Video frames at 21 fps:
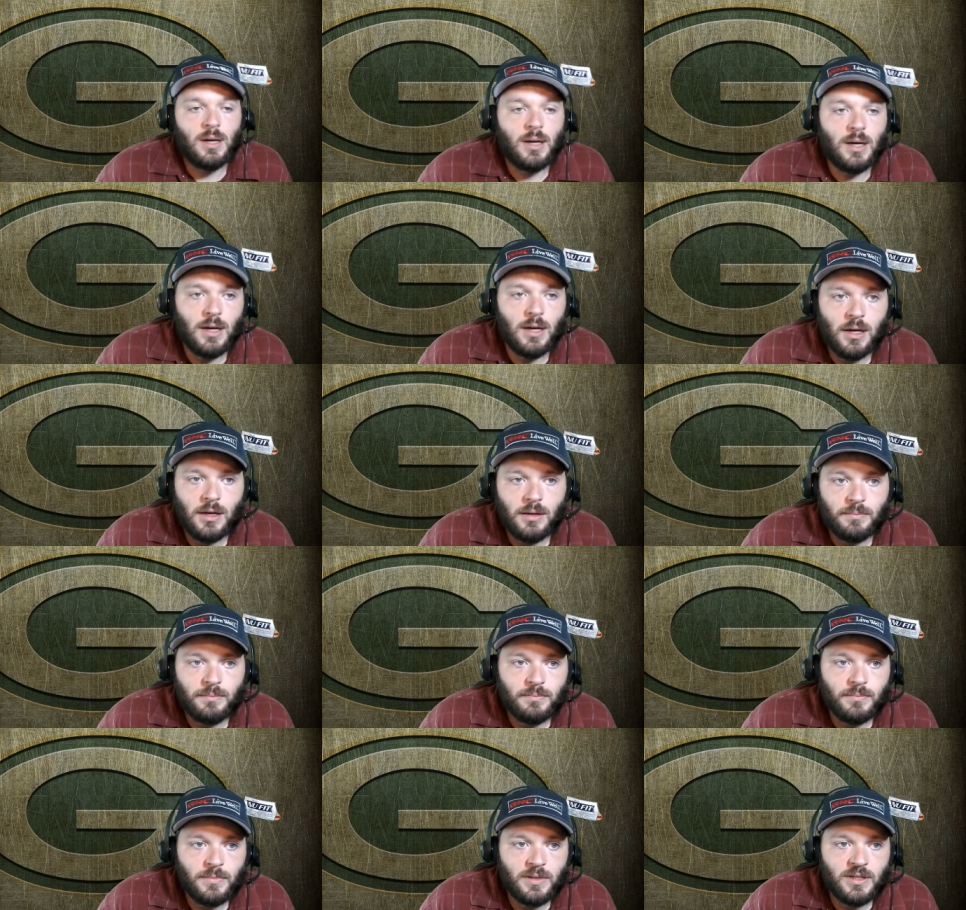
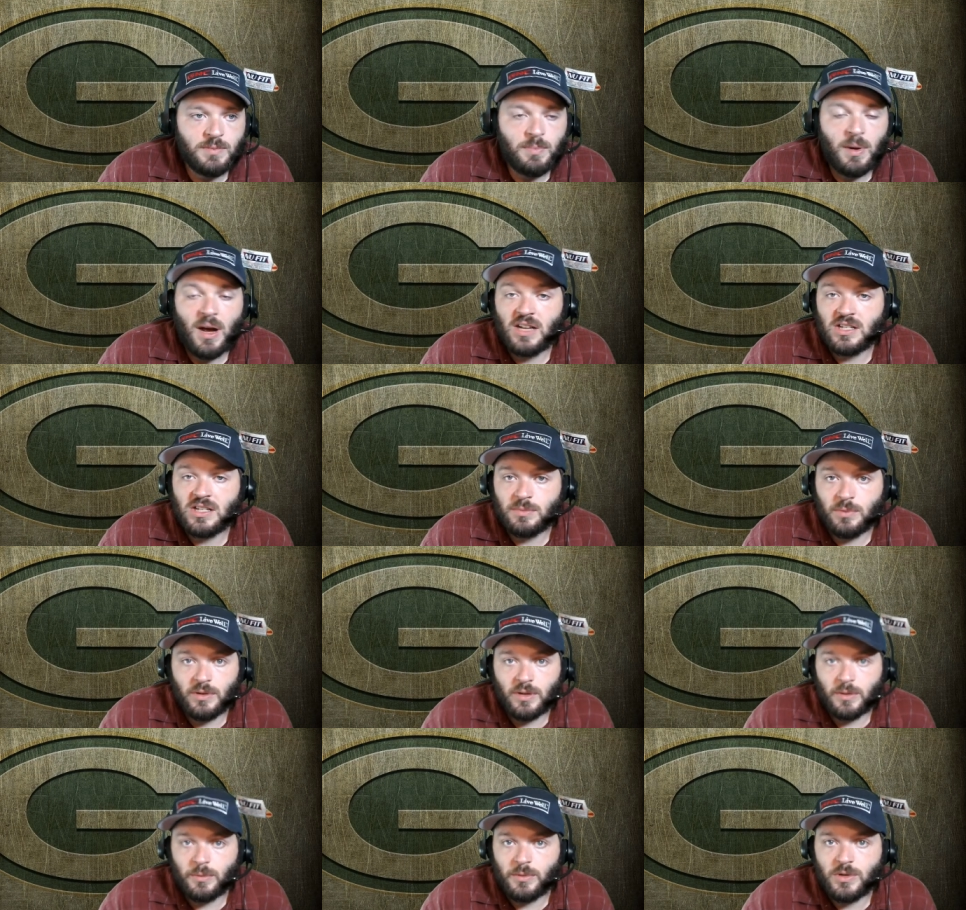Um, it's
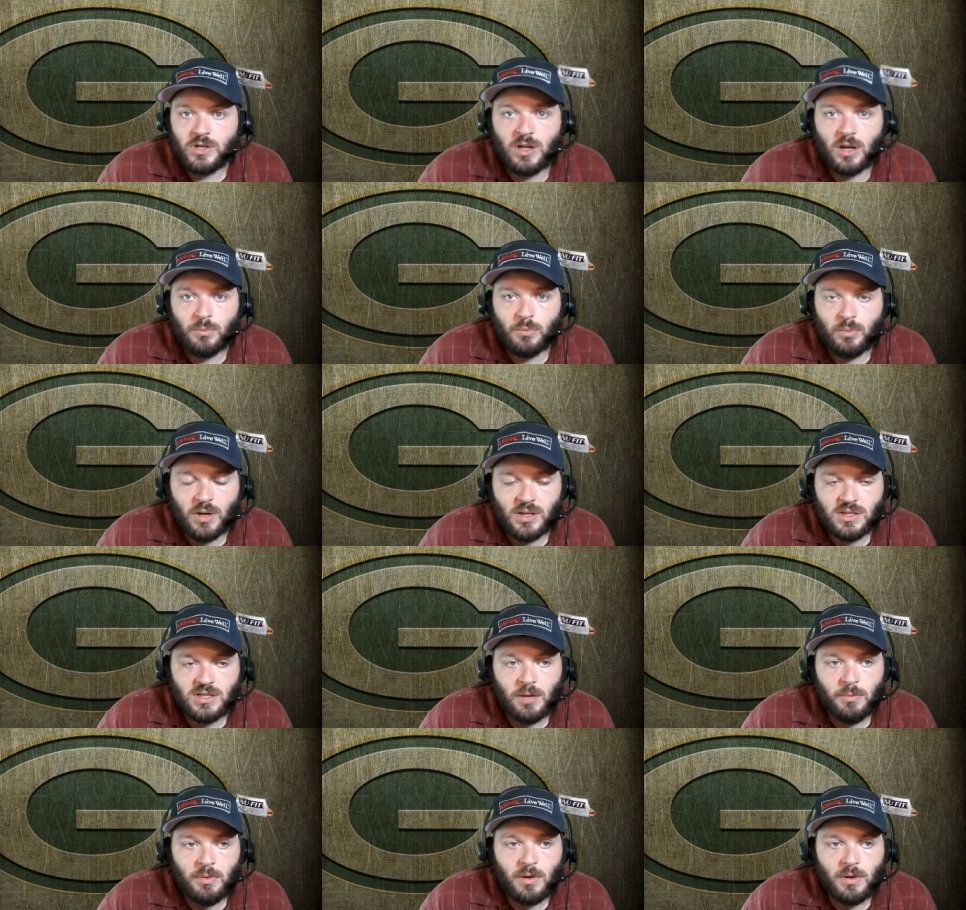possible that Rashan breaks out,